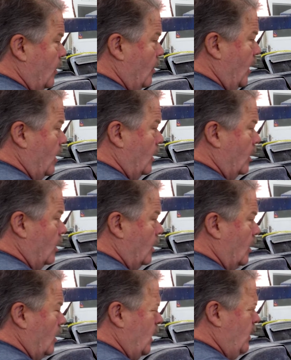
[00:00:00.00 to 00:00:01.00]
you want to
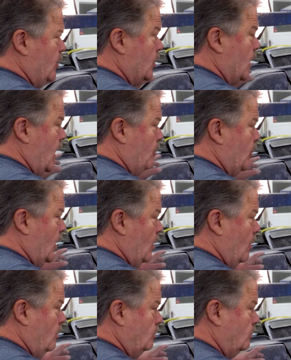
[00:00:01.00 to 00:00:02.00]
leave your top at
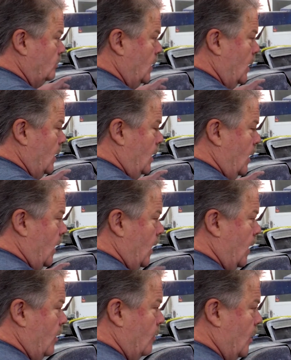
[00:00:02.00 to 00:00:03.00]
home
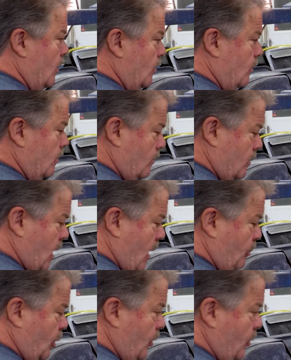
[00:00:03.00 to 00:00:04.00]
and run
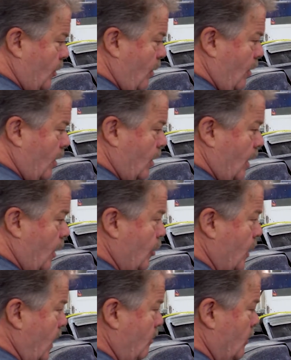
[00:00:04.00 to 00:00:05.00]
topless or a
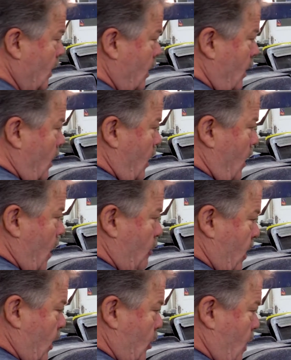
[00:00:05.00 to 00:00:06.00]
hard top and
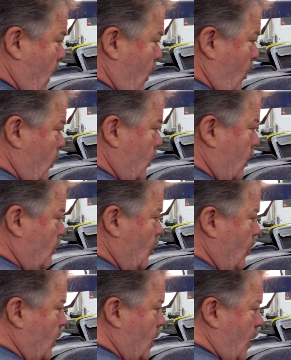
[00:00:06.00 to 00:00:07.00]
bigger tires, you
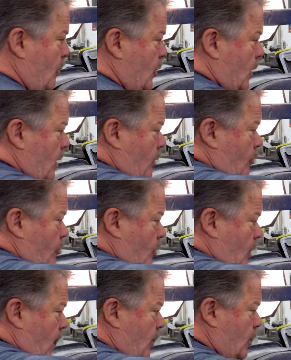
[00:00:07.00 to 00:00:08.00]
move the tubs in,
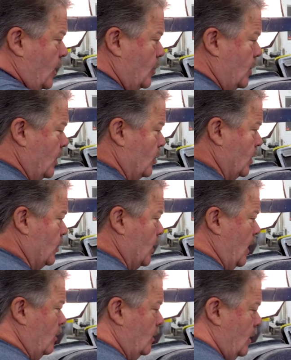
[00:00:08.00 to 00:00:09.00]
slide the extensions
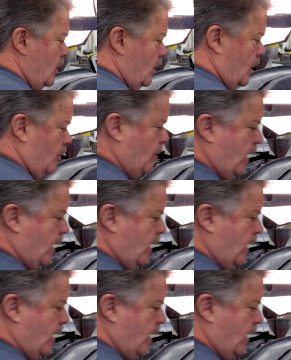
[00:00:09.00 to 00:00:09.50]
out and